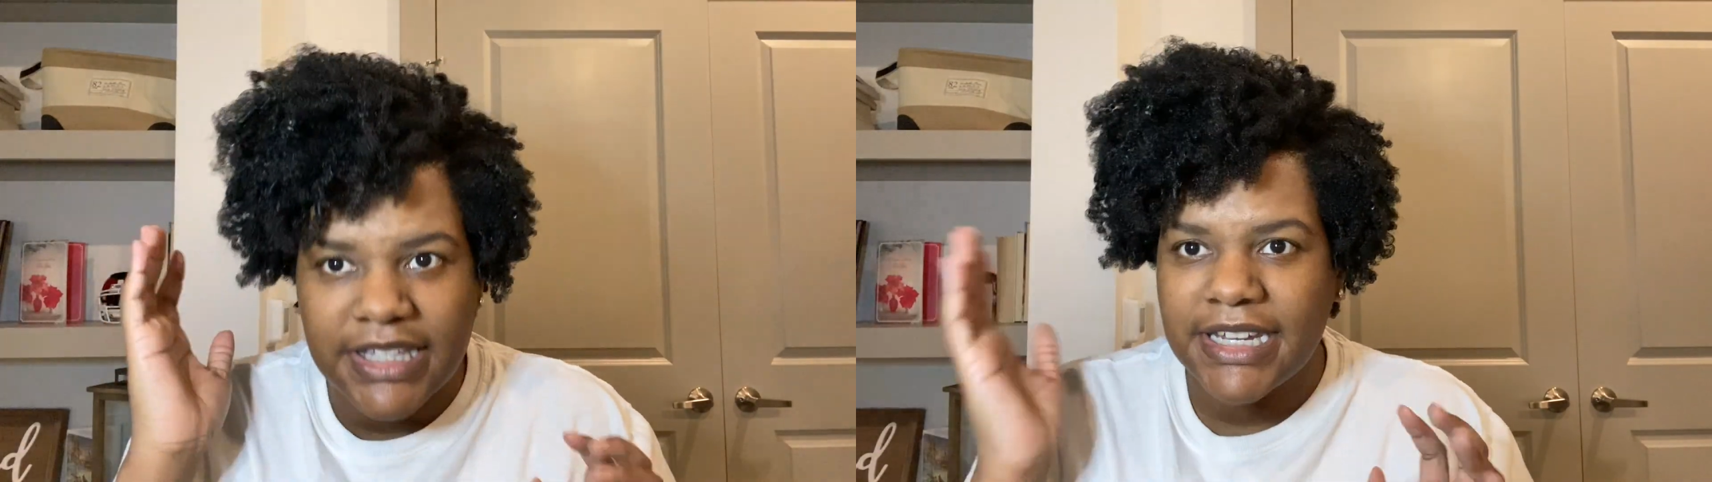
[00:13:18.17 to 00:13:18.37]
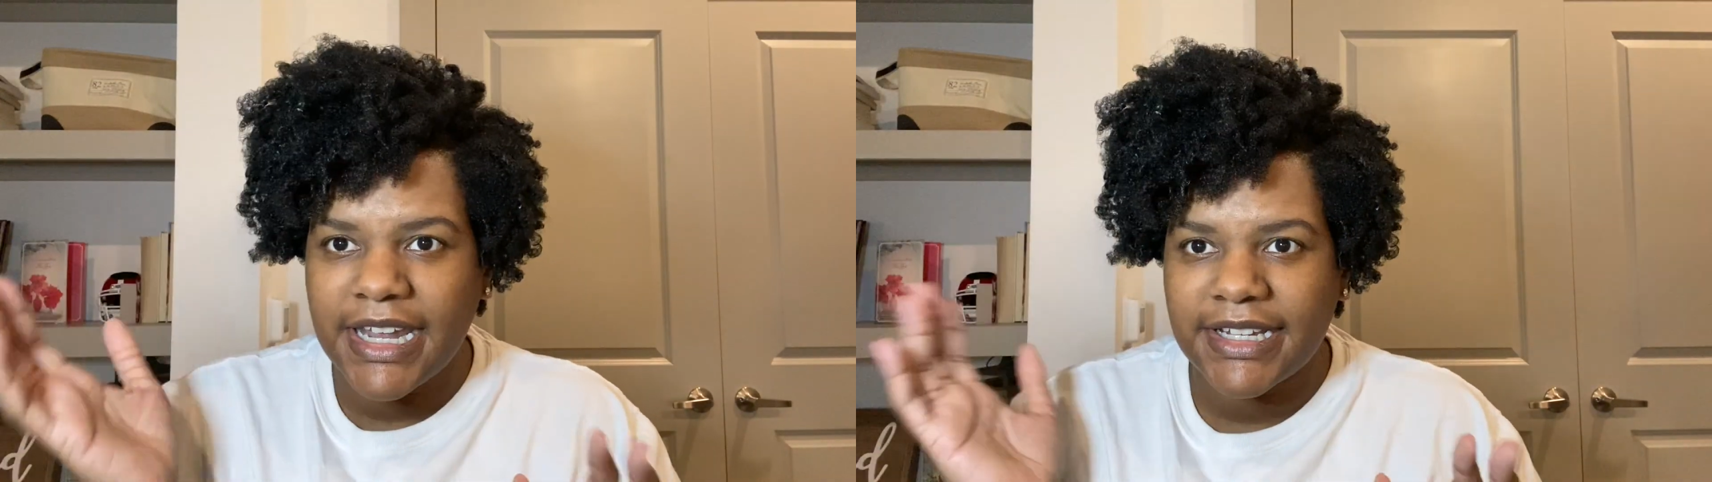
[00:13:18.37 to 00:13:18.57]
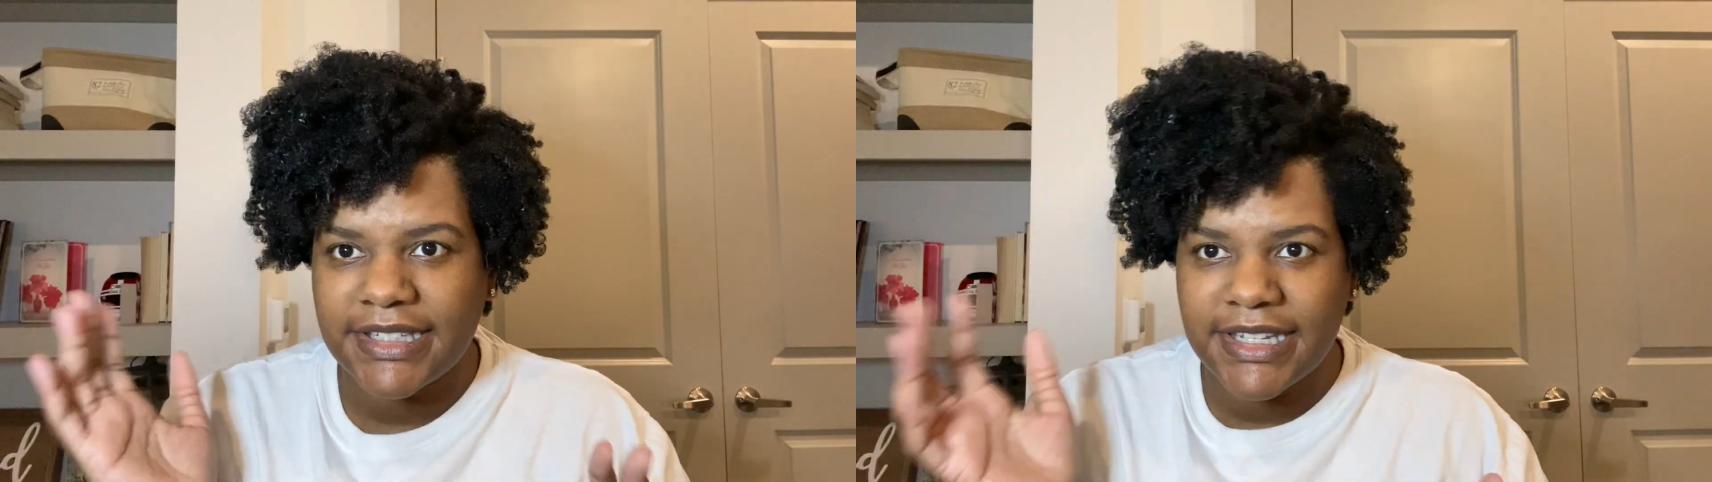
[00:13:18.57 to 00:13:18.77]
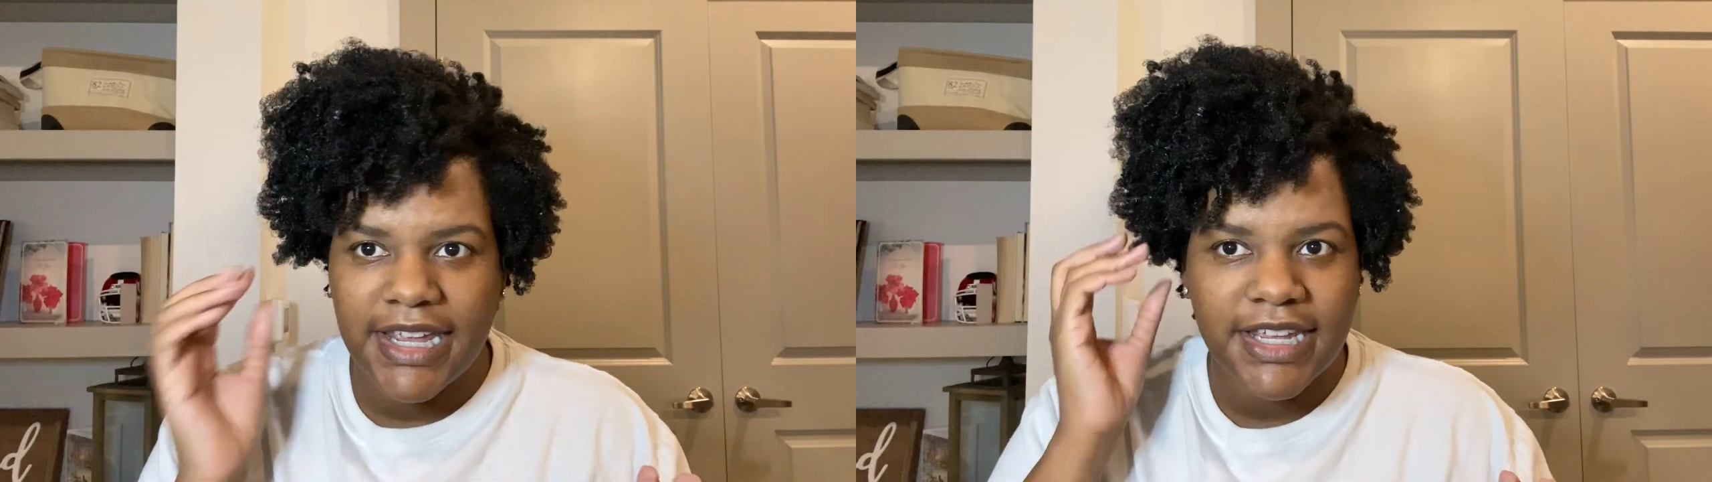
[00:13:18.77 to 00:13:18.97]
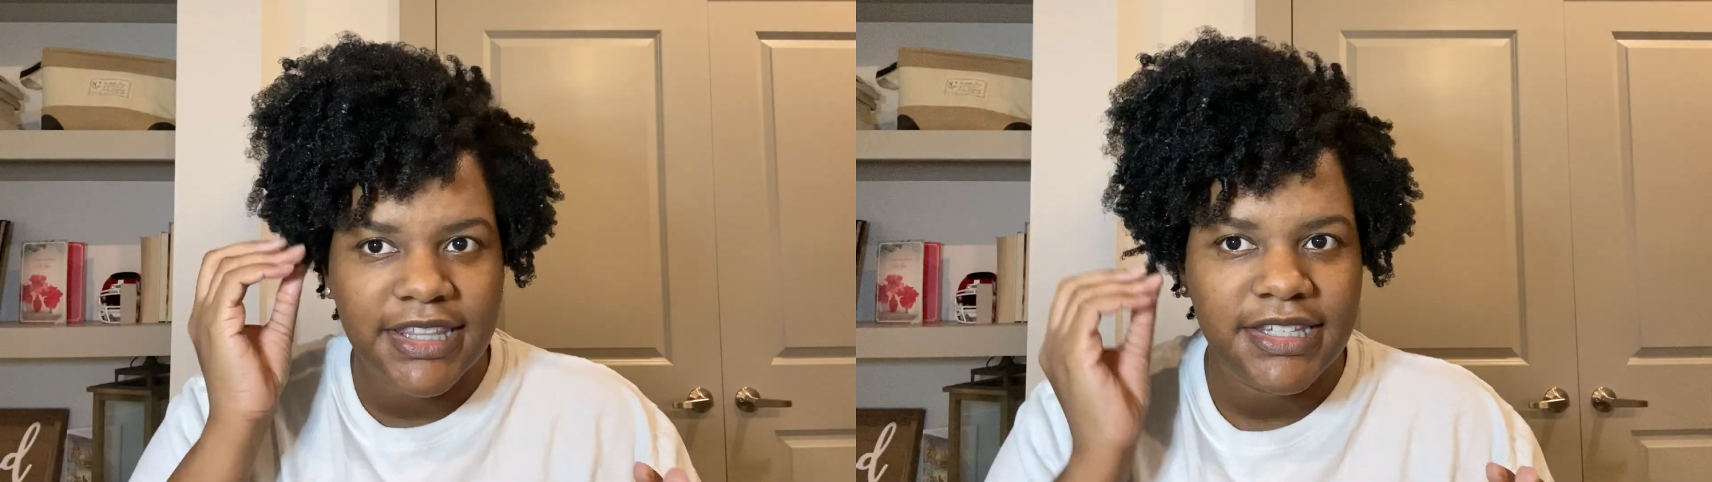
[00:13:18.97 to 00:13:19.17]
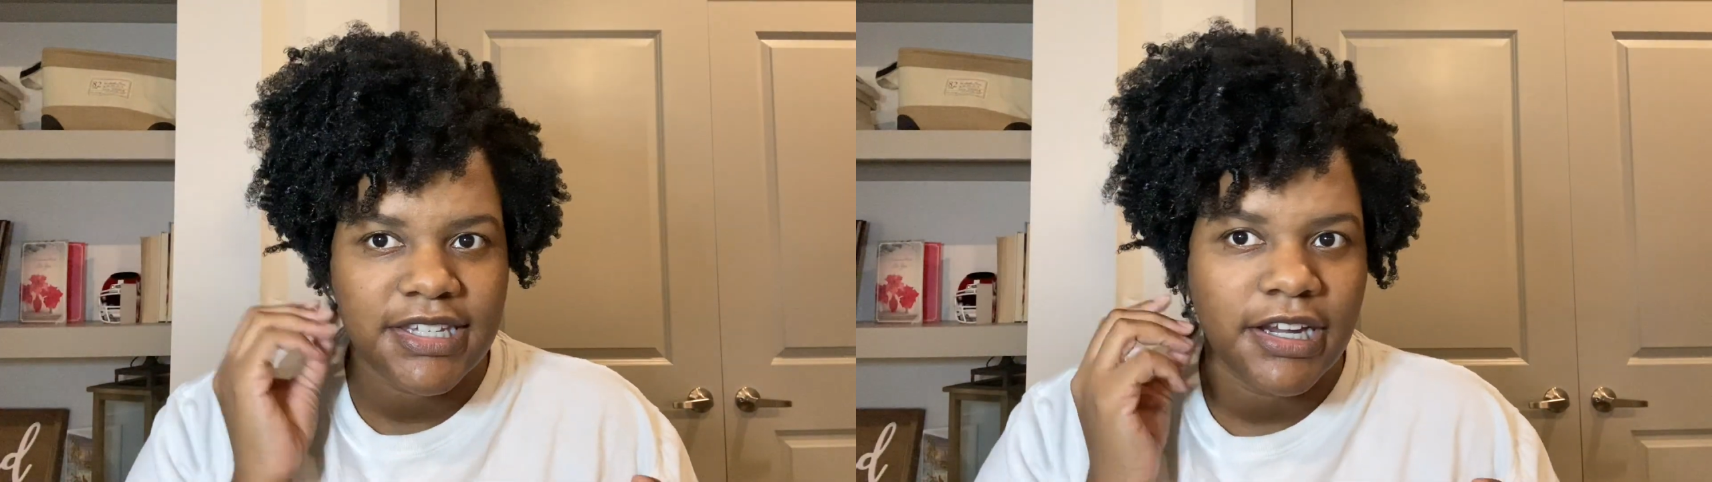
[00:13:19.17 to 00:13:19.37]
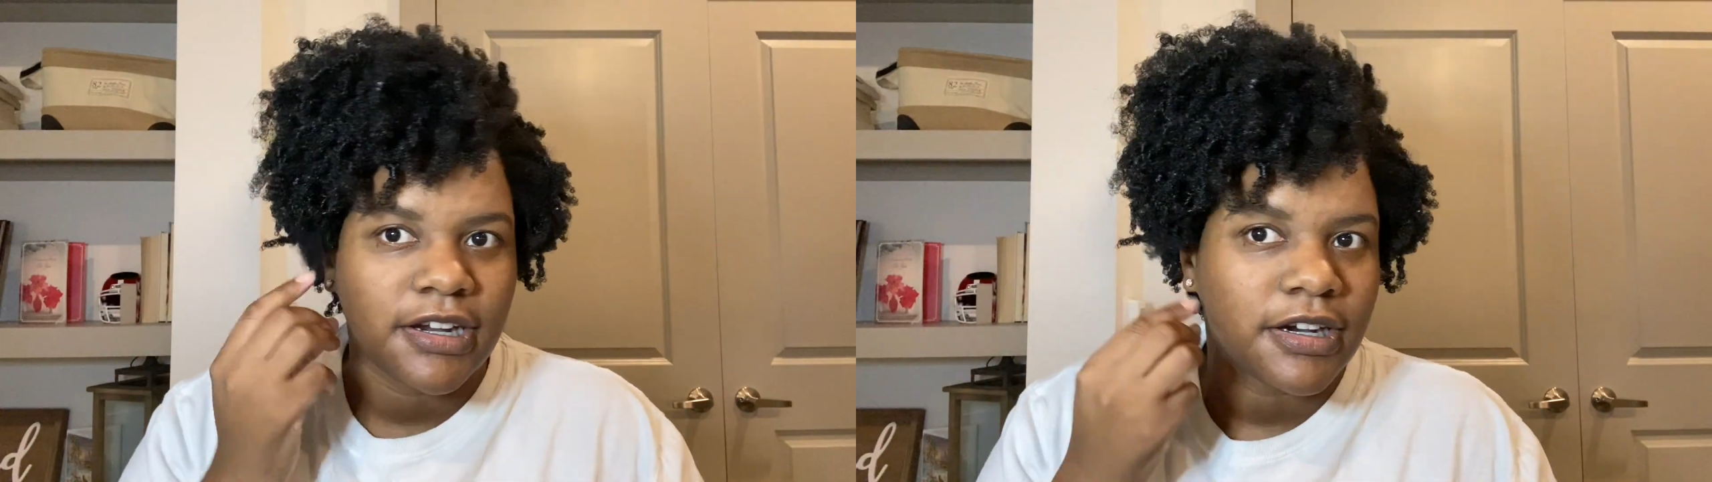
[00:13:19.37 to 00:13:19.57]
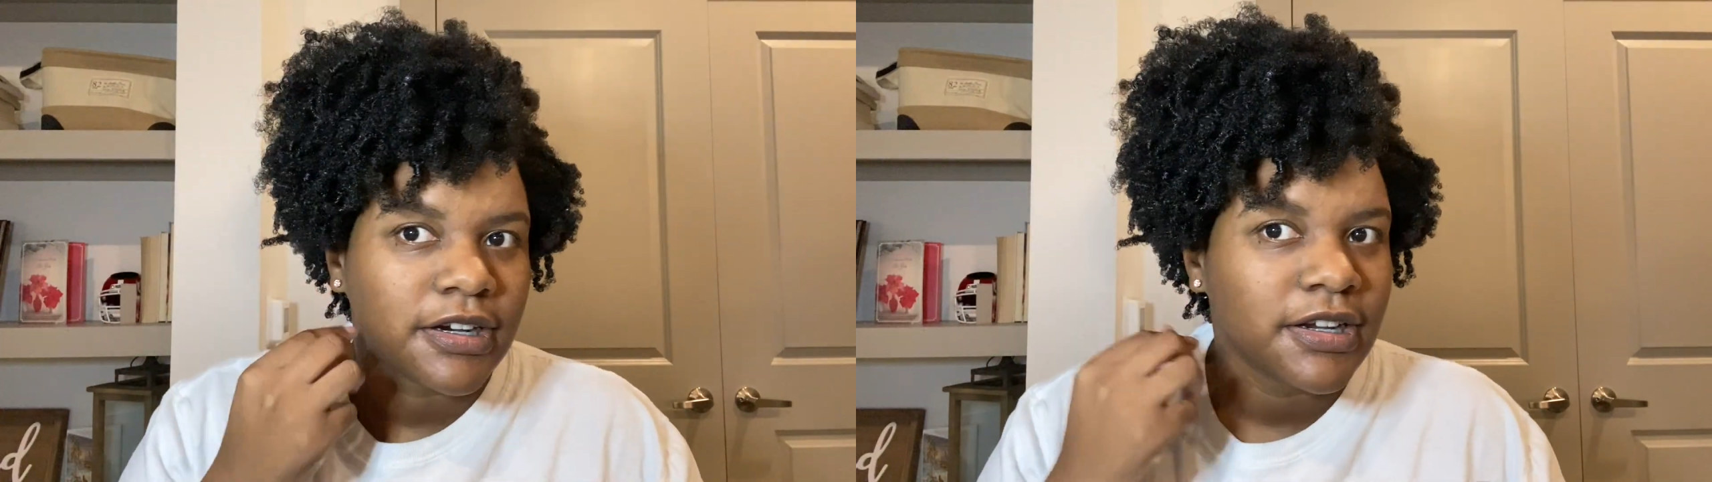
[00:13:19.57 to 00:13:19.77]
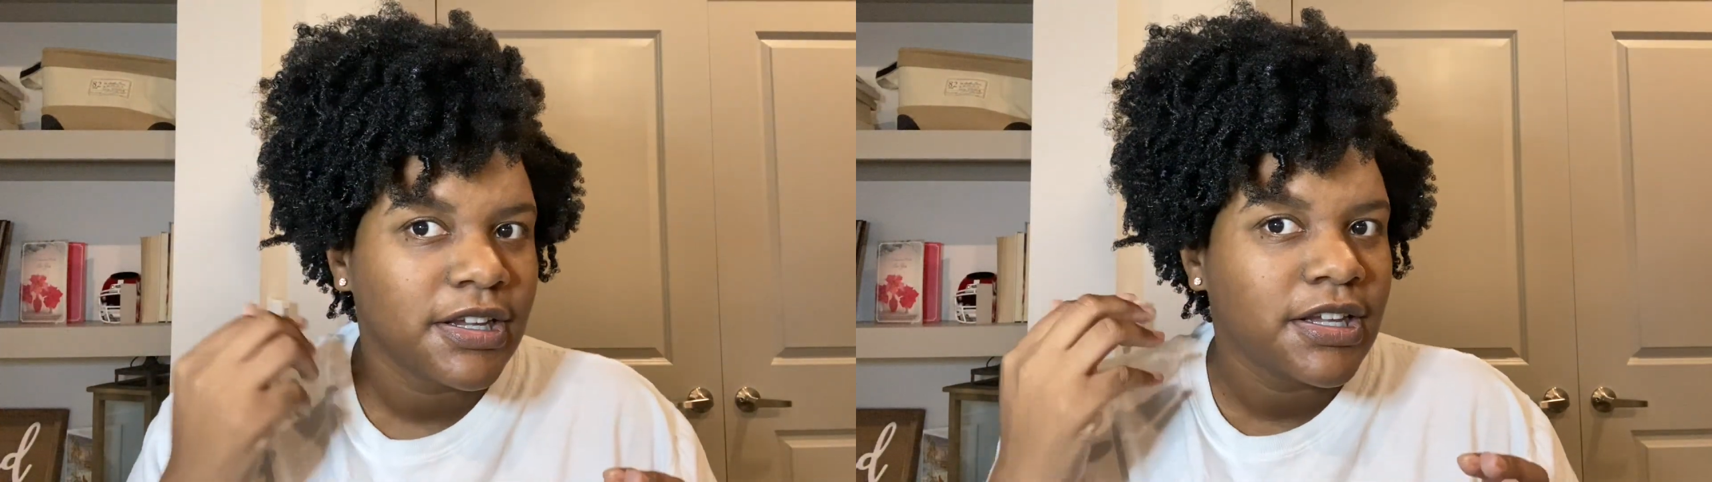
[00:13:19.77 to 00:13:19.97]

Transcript: next day, this hair,